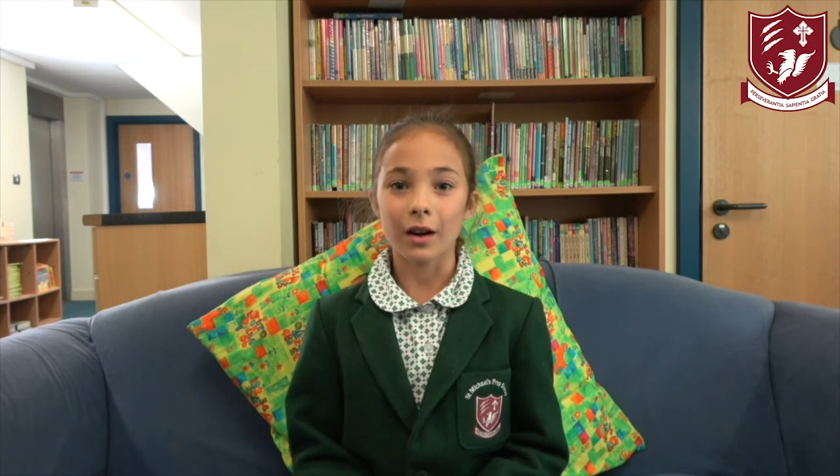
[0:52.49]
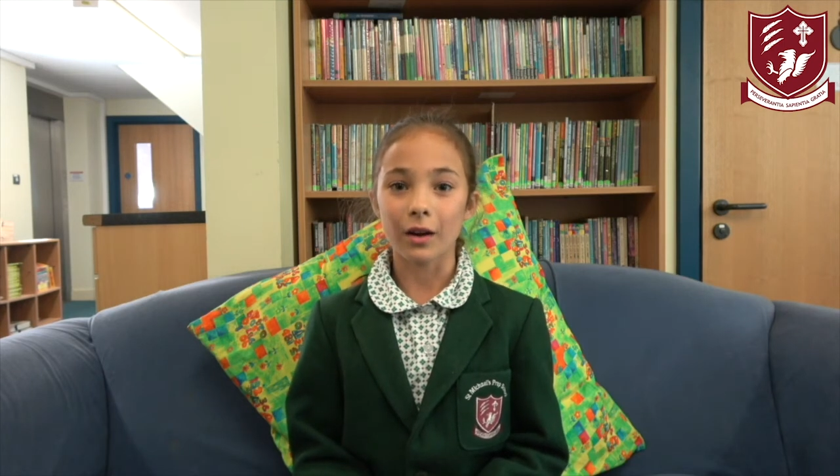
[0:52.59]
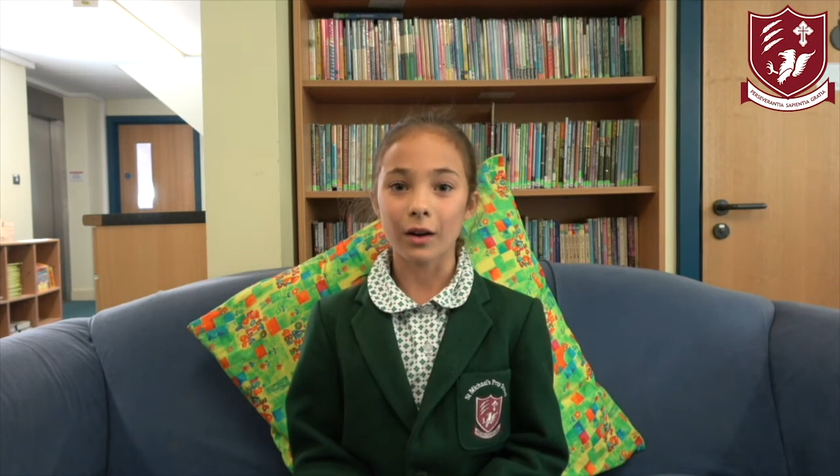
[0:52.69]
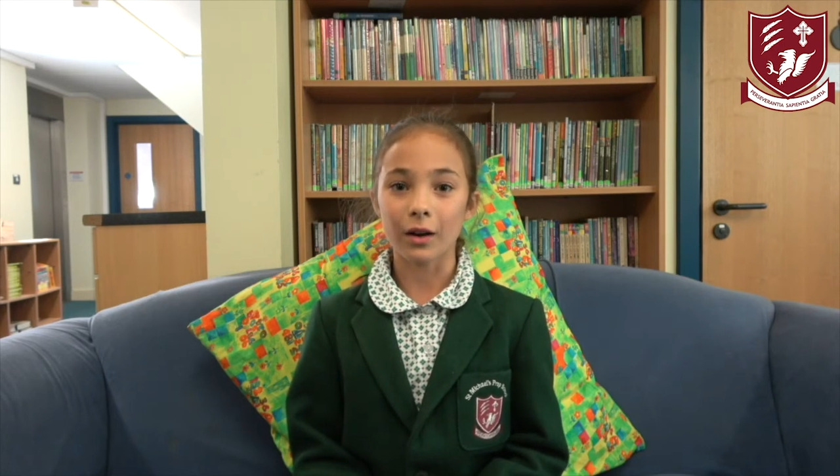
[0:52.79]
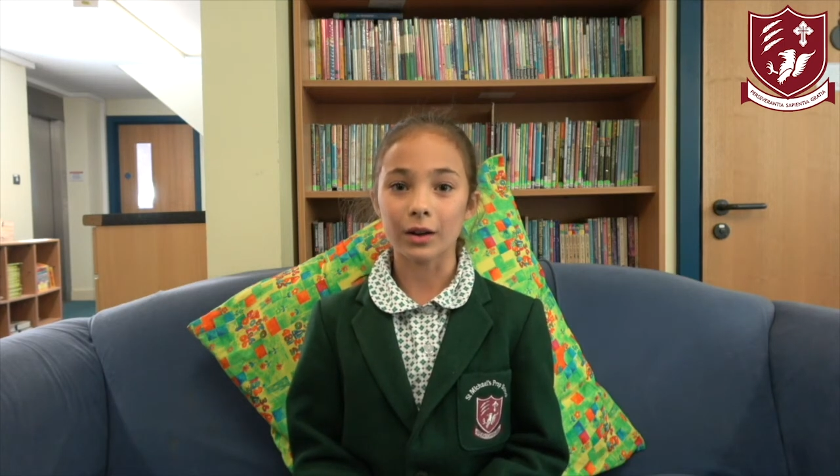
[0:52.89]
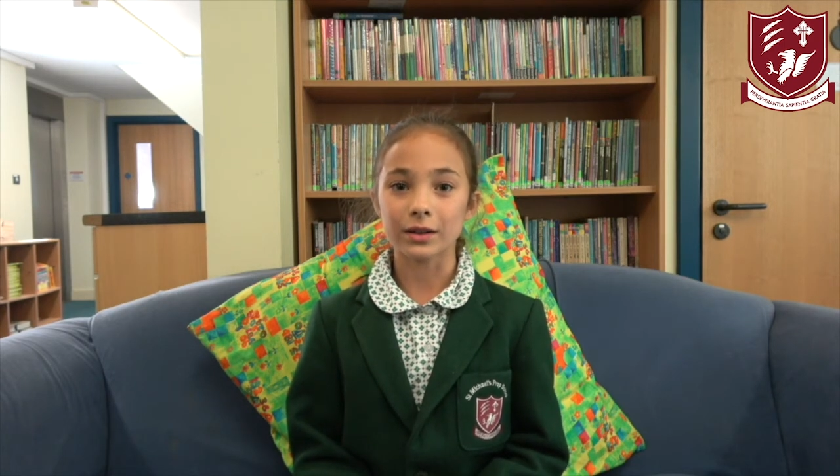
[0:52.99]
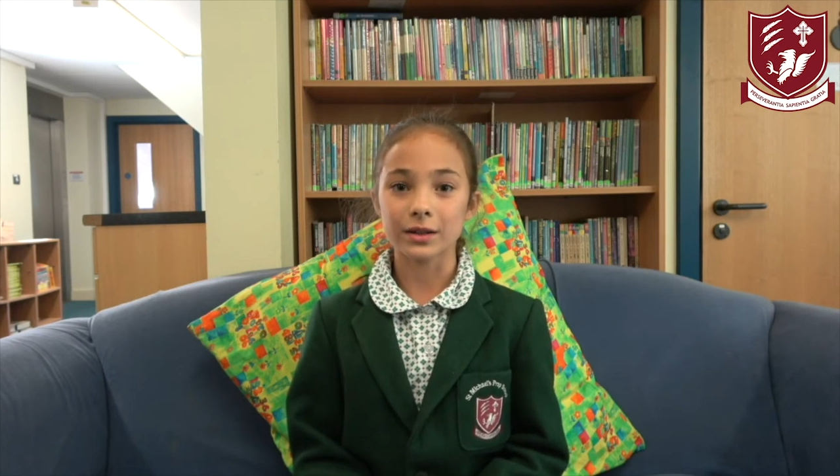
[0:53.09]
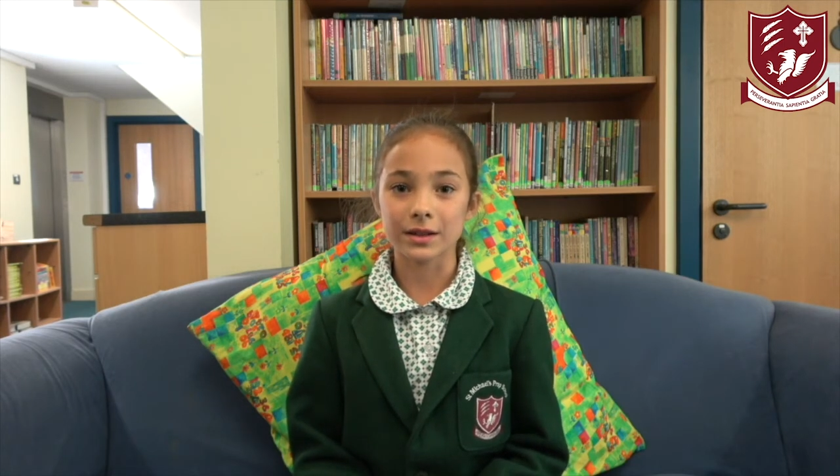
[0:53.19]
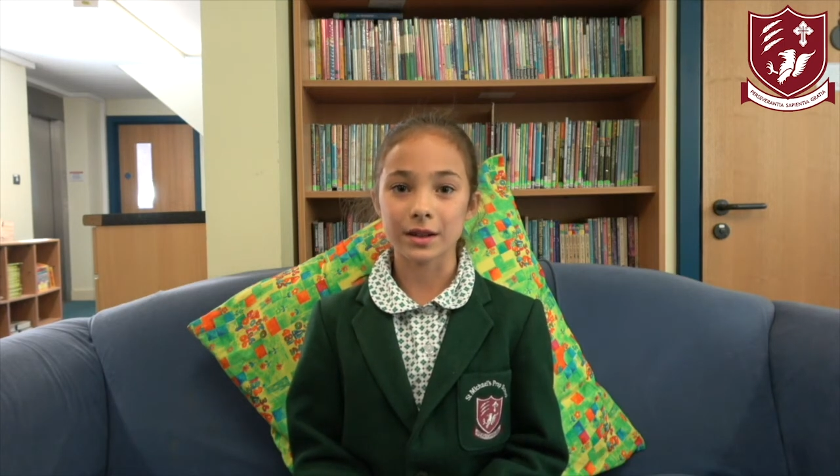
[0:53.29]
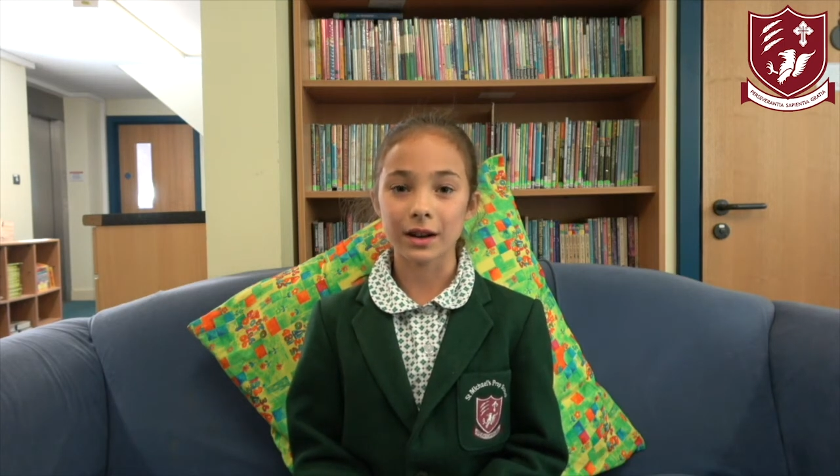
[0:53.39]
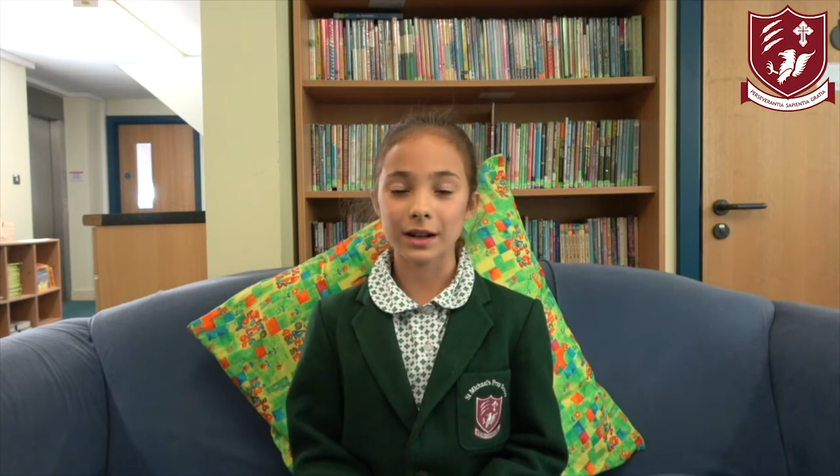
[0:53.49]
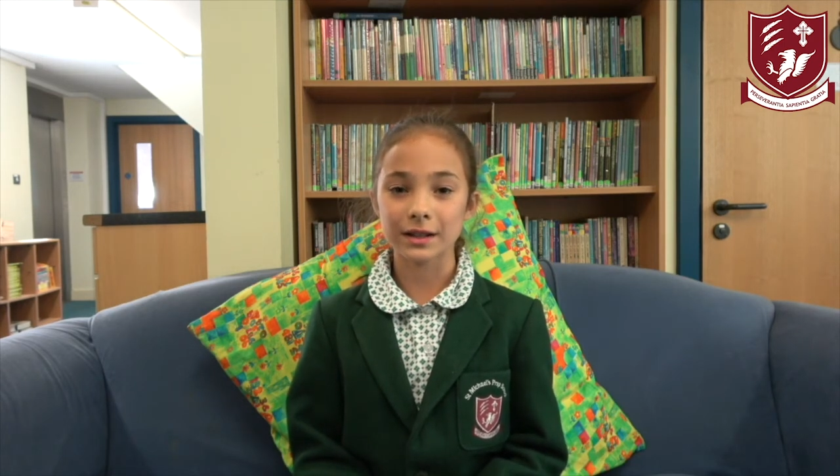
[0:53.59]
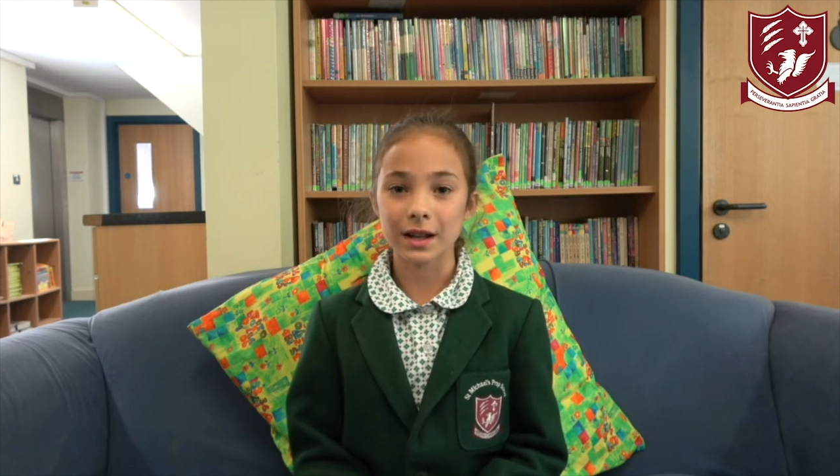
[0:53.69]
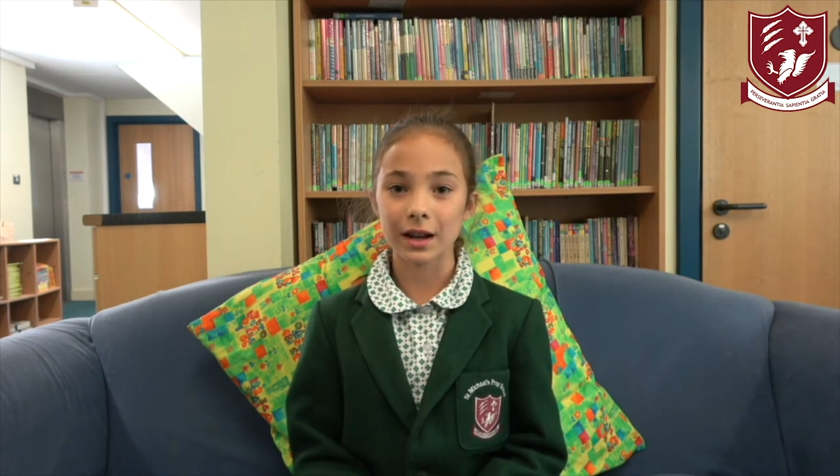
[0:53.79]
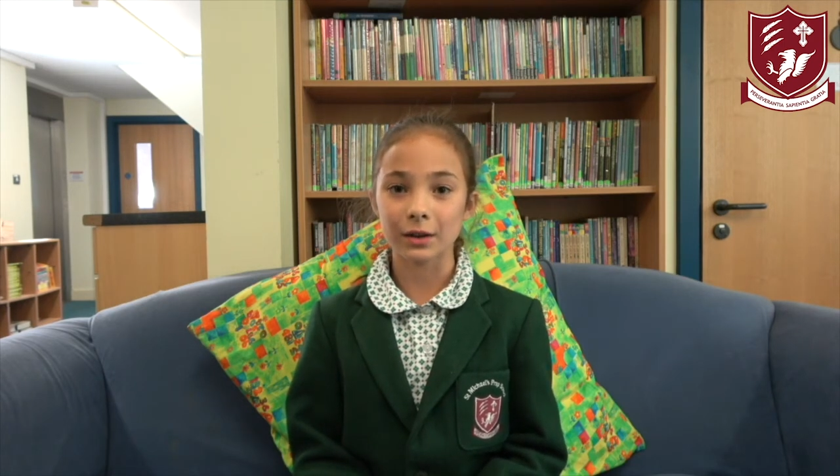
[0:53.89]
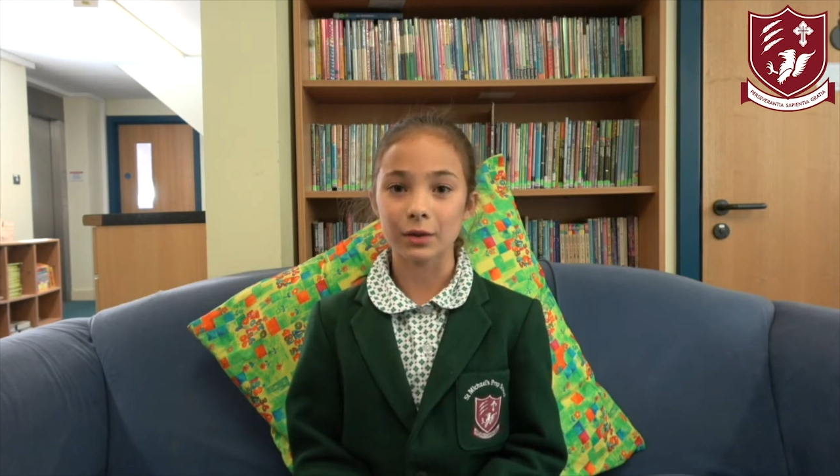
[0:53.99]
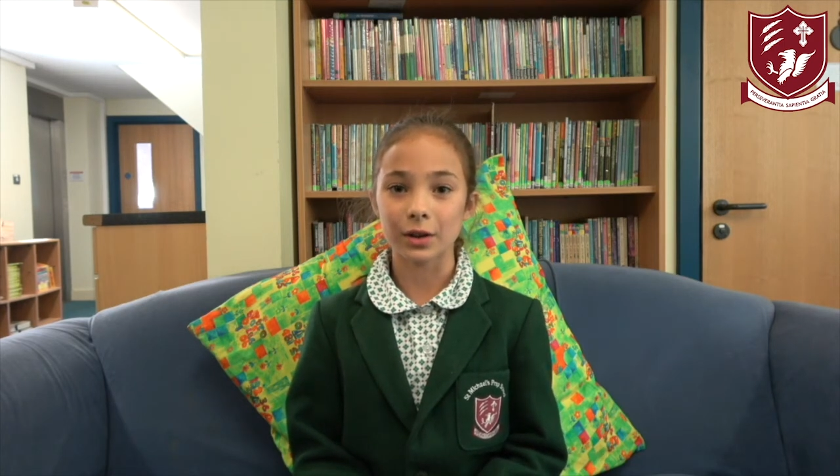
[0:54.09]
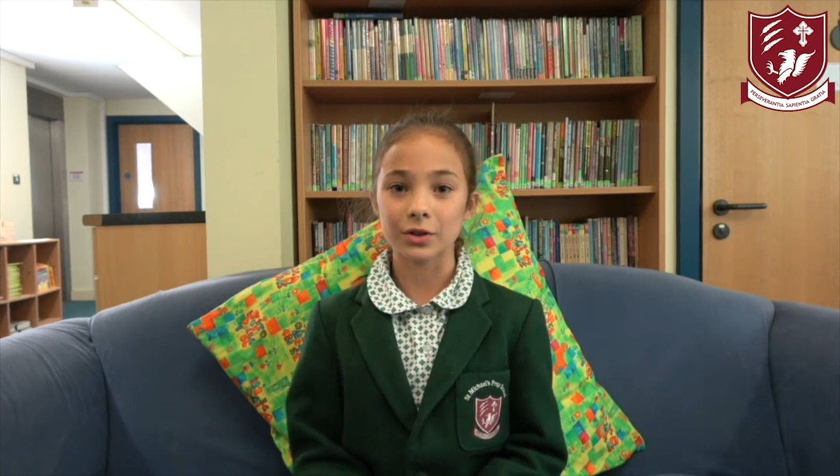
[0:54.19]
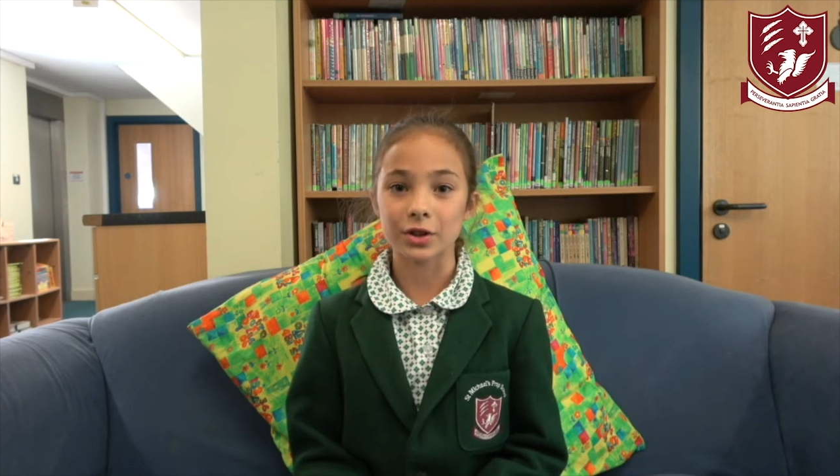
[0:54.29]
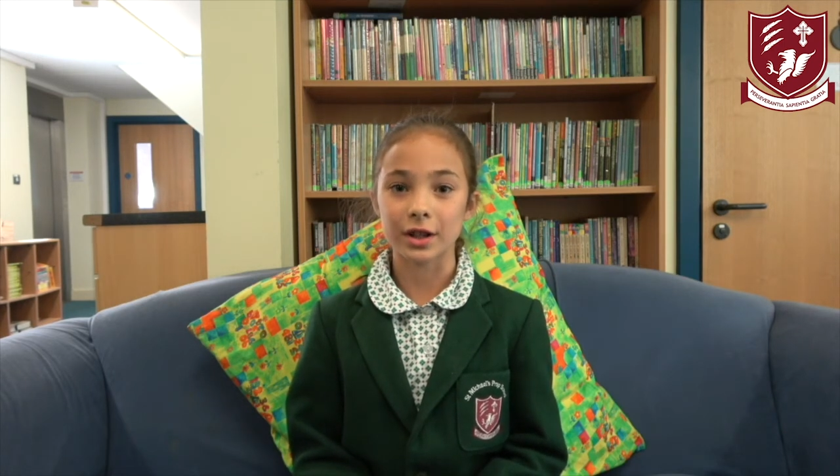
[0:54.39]
are designing
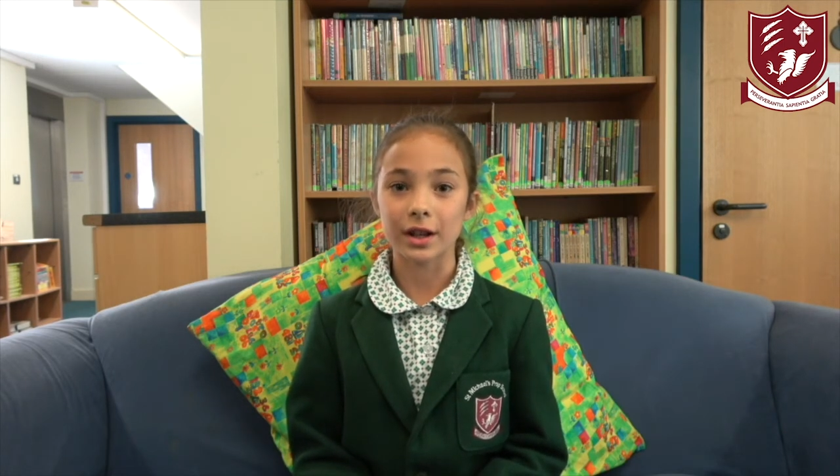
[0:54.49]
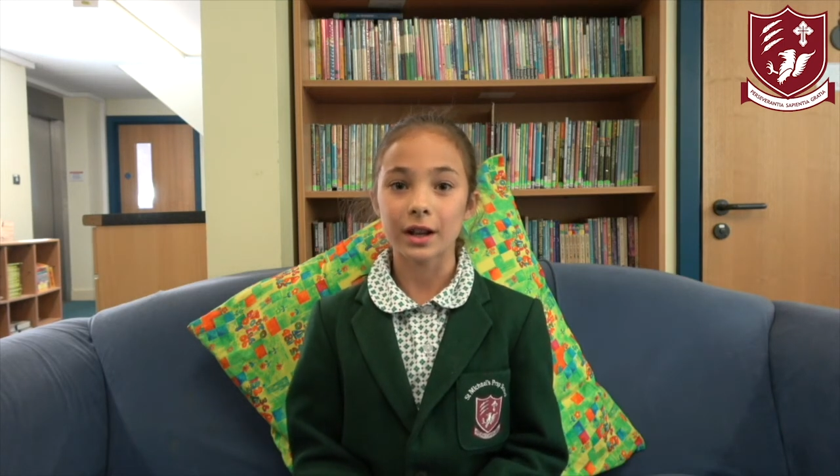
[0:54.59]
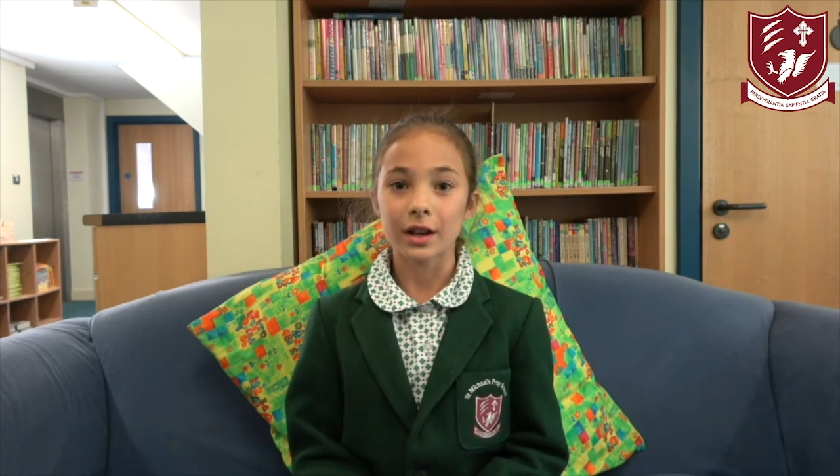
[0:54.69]
technology,